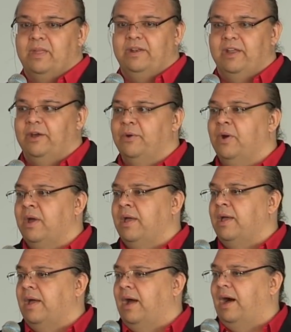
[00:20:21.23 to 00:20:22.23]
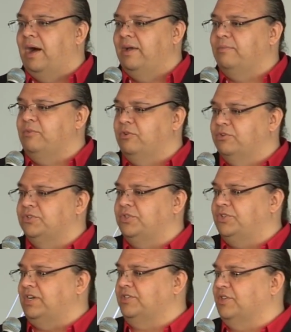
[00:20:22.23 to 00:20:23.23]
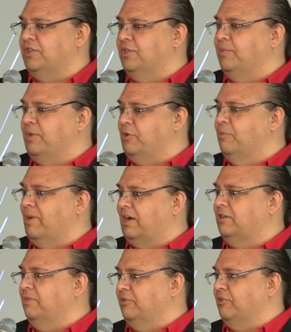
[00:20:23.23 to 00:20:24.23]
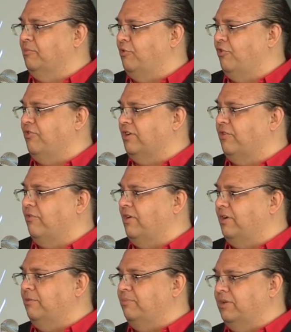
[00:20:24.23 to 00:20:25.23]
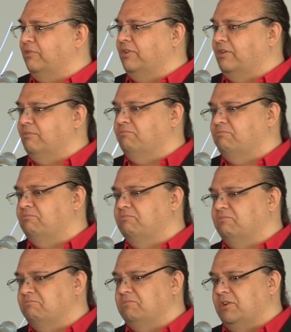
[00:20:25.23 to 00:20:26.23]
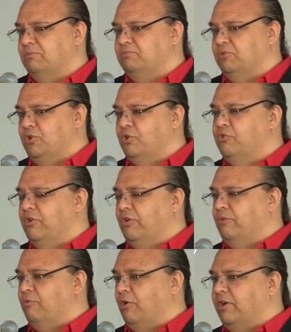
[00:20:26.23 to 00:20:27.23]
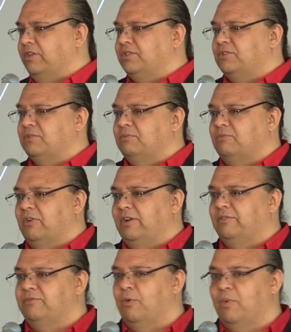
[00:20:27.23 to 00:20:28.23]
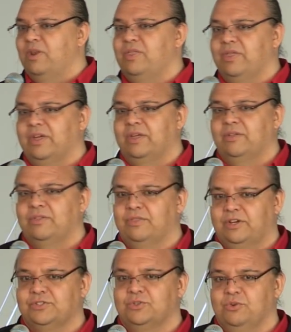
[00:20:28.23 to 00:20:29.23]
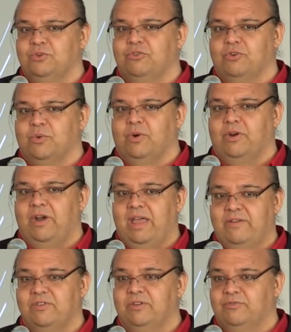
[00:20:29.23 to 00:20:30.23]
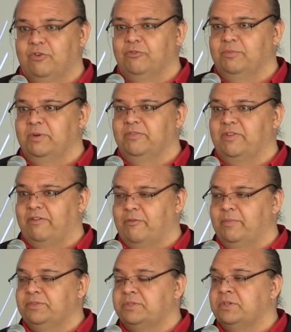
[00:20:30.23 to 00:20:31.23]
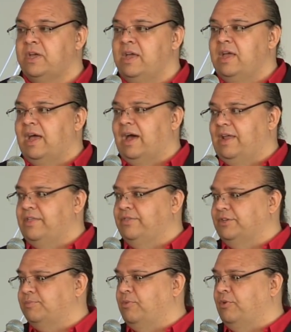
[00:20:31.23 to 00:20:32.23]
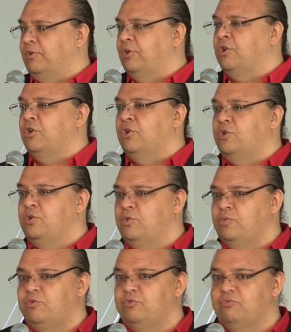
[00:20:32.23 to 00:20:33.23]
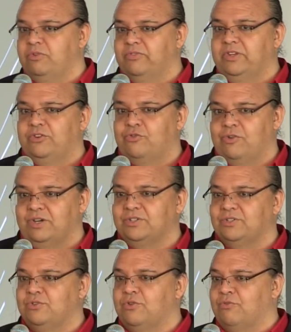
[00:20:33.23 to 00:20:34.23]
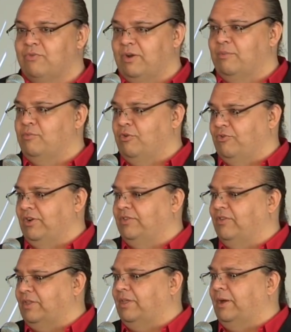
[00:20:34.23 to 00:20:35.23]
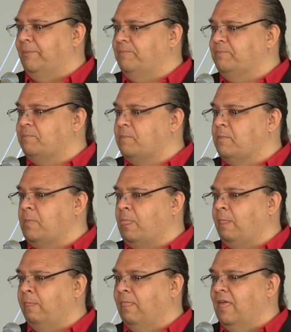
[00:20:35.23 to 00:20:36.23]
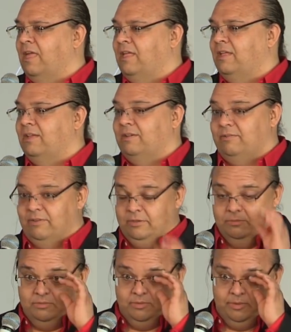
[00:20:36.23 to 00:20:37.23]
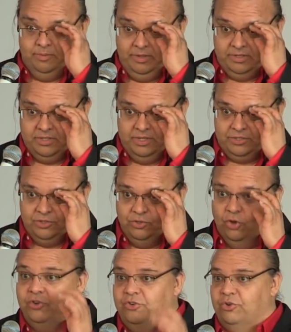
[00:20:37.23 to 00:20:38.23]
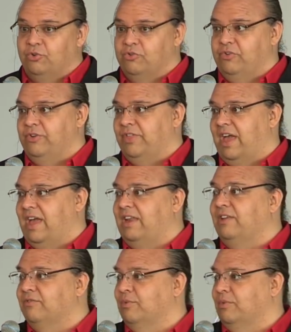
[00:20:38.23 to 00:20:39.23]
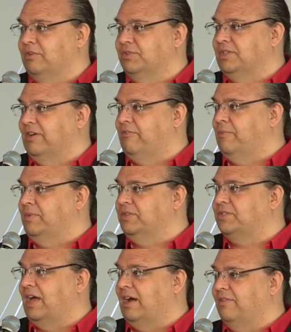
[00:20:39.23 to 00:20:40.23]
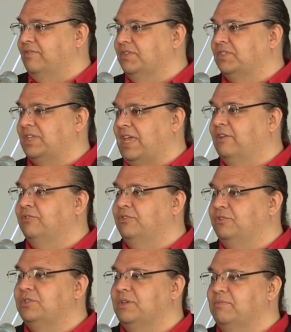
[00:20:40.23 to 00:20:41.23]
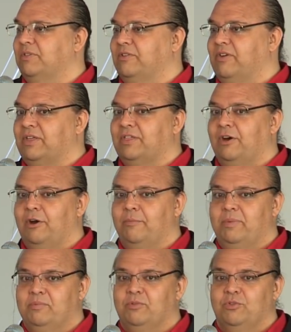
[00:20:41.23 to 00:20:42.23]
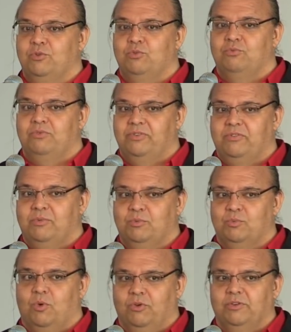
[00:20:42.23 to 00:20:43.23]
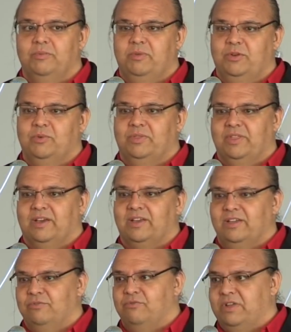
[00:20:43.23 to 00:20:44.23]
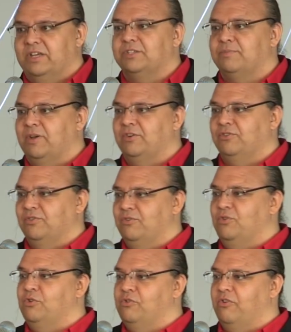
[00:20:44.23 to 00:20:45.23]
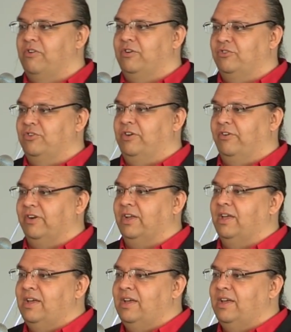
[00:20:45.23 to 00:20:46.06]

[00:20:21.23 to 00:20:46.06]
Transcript: Now, I am not suggesting that we go back to building Project Orion and building nuclear rockets, right? For one thing, that's going to require heavy involvement of governments. And at this point, who would you really trust to run a project like that? Right? I mean, it's not at all clear that any of the world's governments that have the scale to do something like that are people that you really would want to be doing that kind of re-expansion nuclear engineering.